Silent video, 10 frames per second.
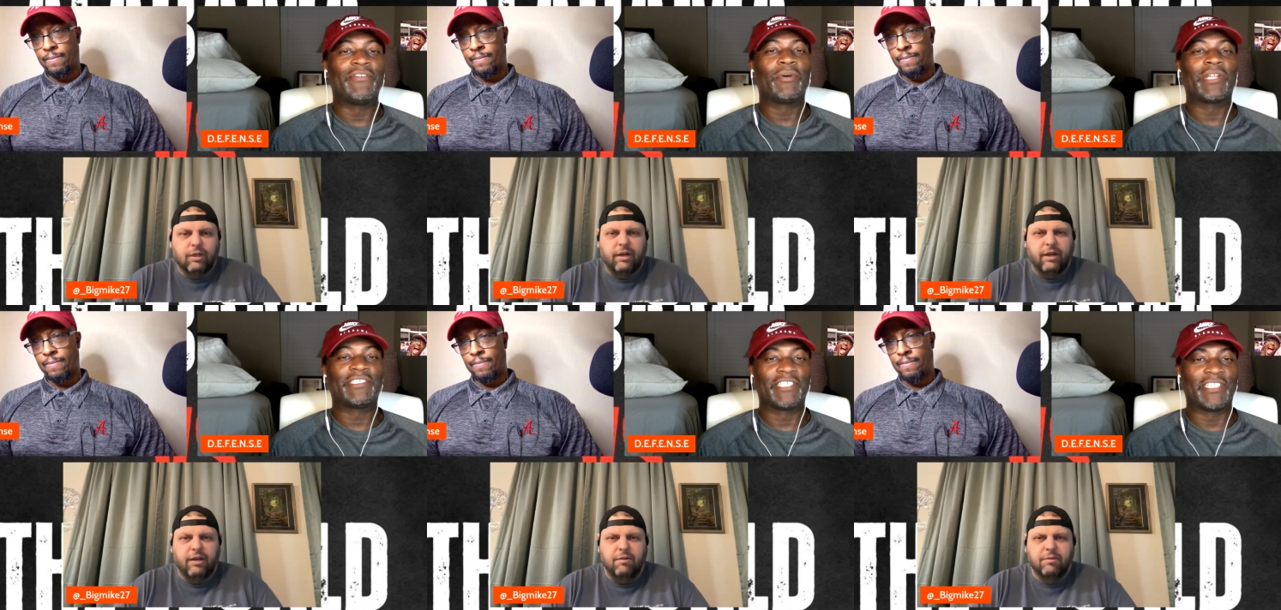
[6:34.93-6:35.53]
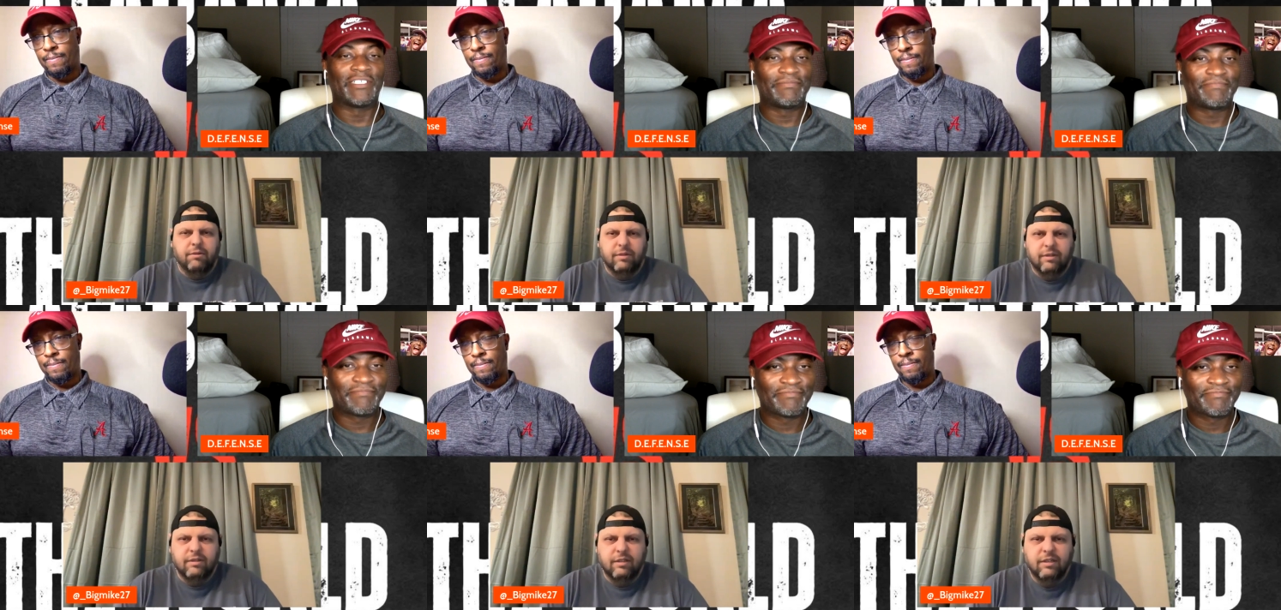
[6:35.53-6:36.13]
Speaker 1: it when I see it.
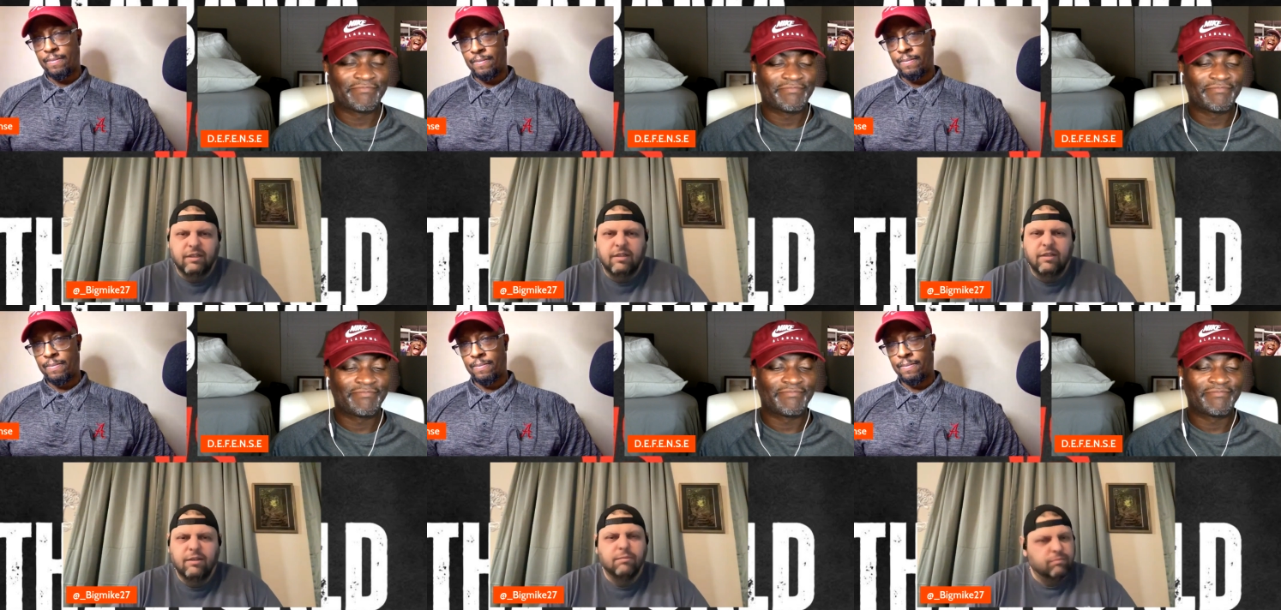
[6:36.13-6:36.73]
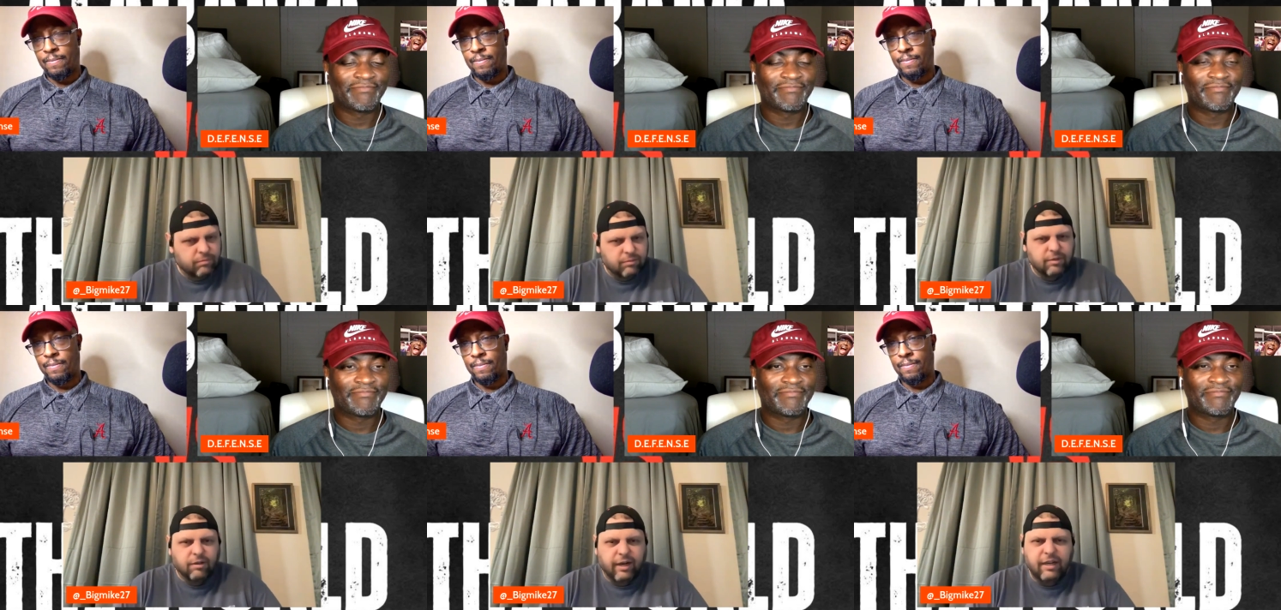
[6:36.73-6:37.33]

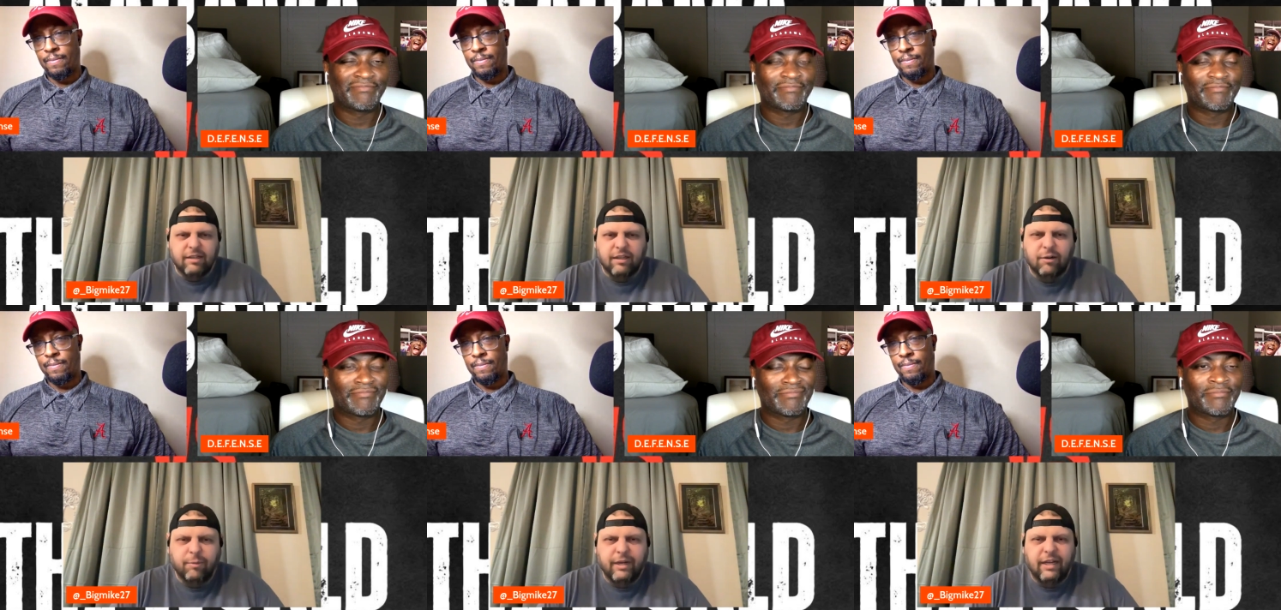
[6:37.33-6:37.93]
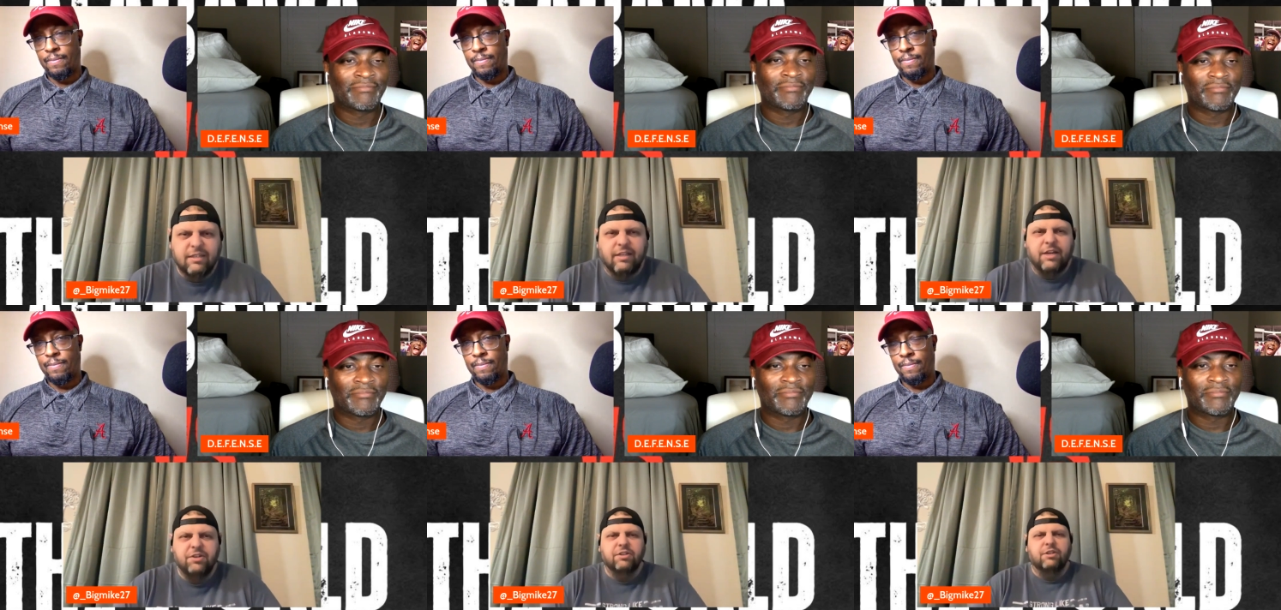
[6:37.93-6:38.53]
Speaker 2: All right, a little bit of
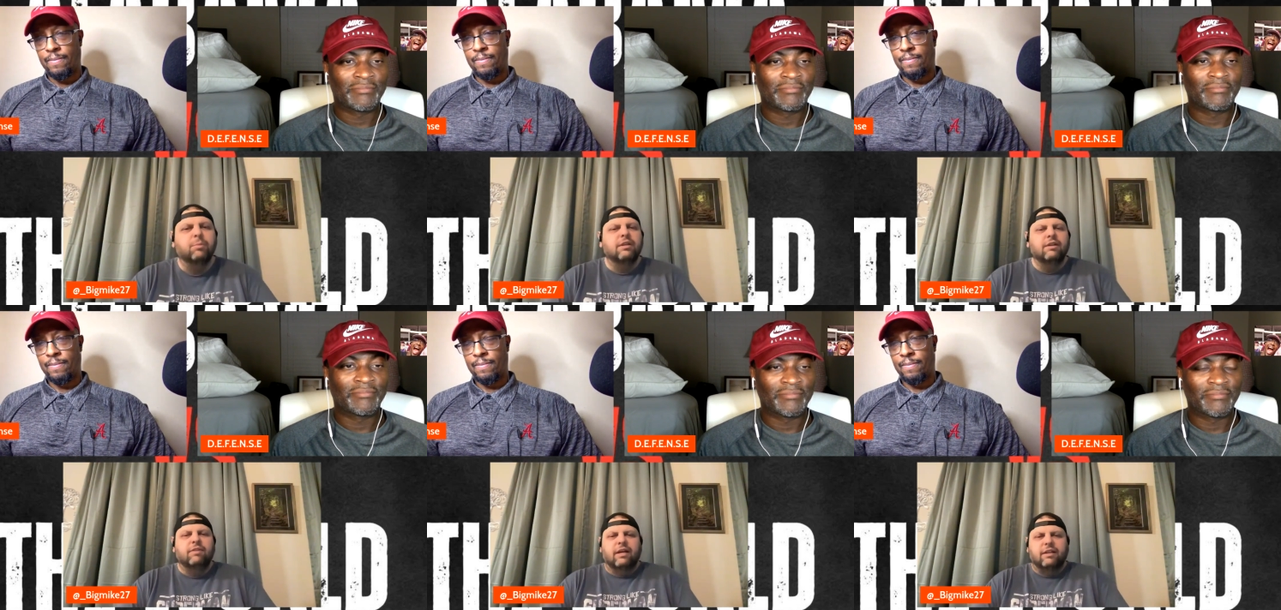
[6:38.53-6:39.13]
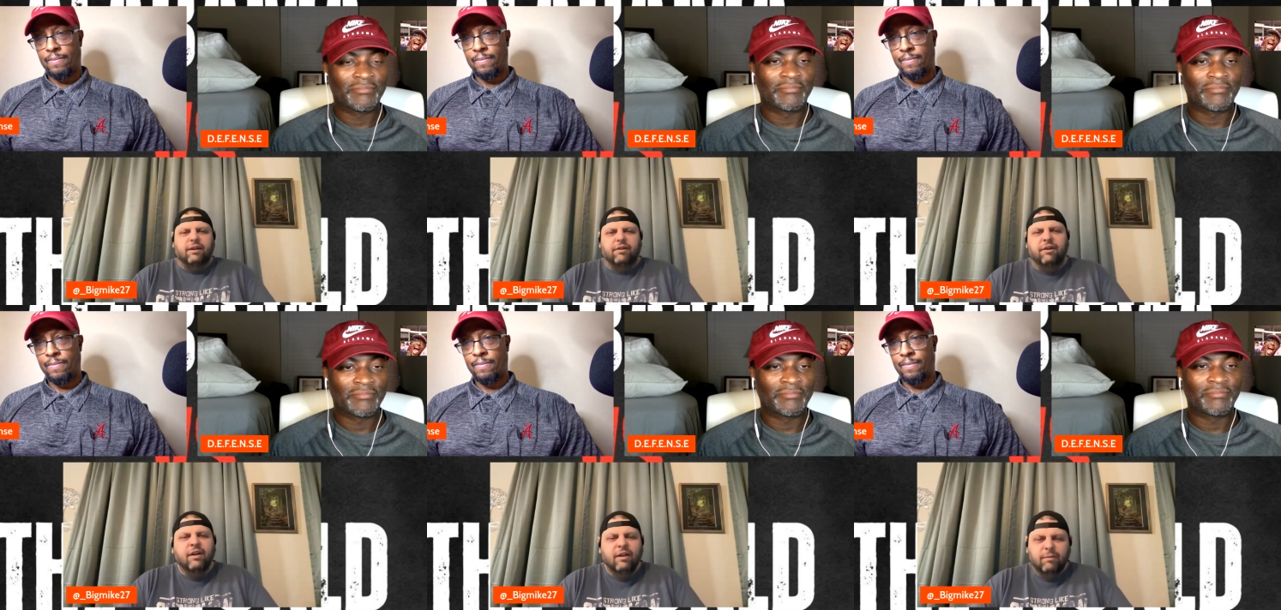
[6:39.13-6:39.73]
hesitation to believe that
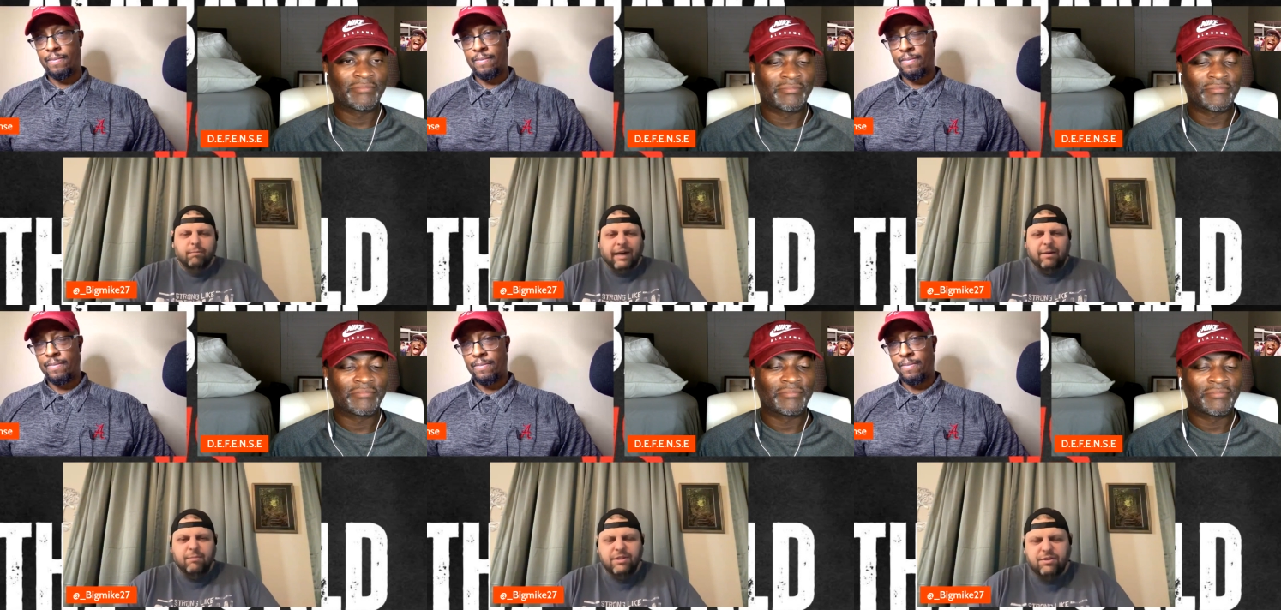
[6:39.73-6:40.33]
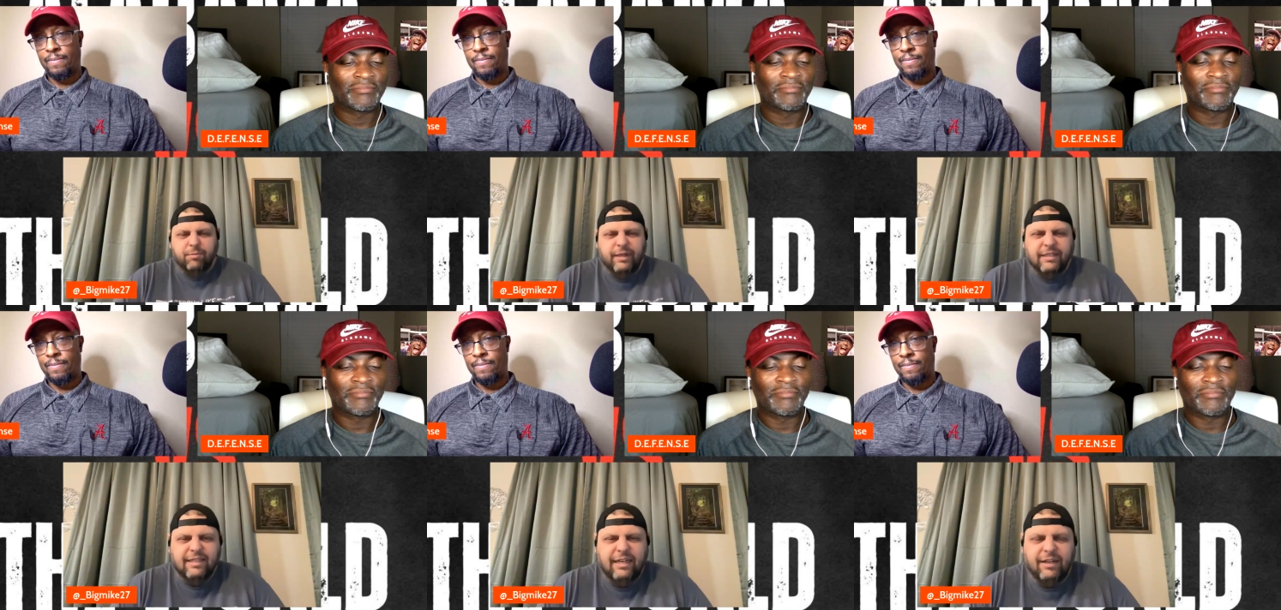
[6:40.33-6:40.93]
there by Mr. Big
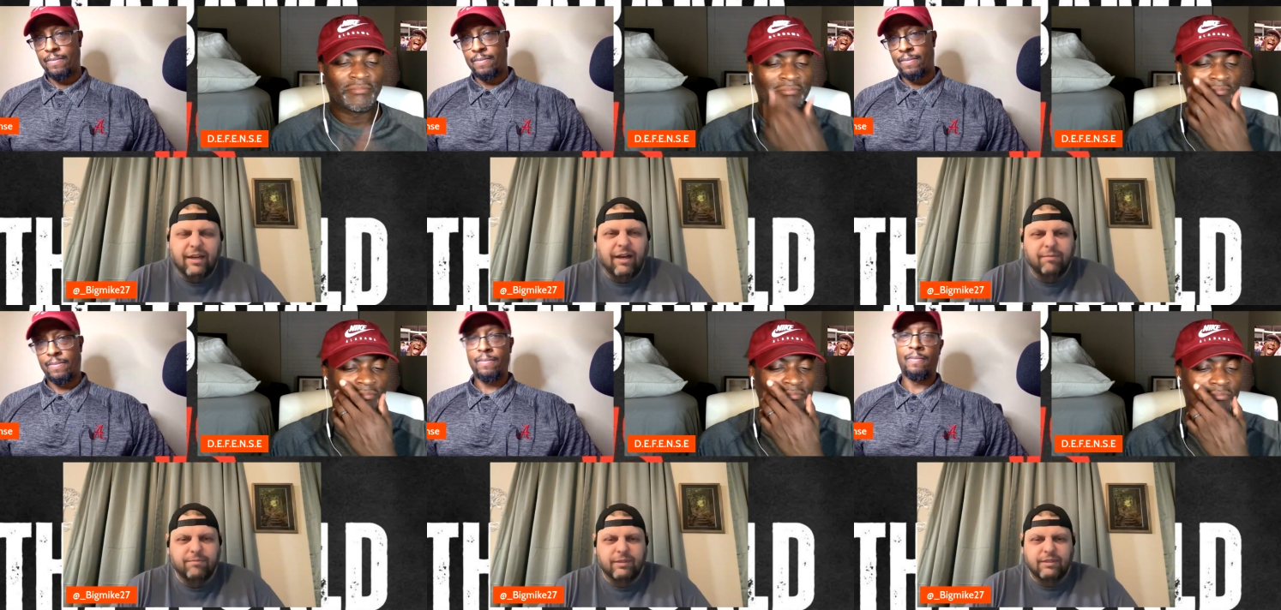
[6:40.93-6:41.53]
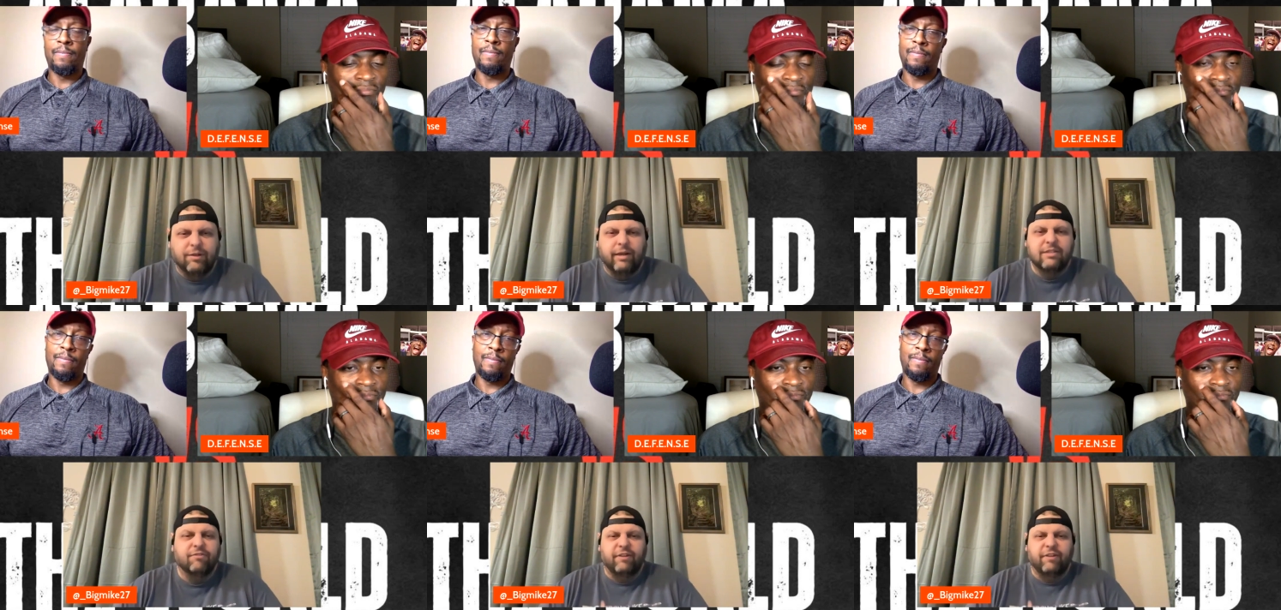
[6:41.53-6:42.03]
D. Uh, you know, as a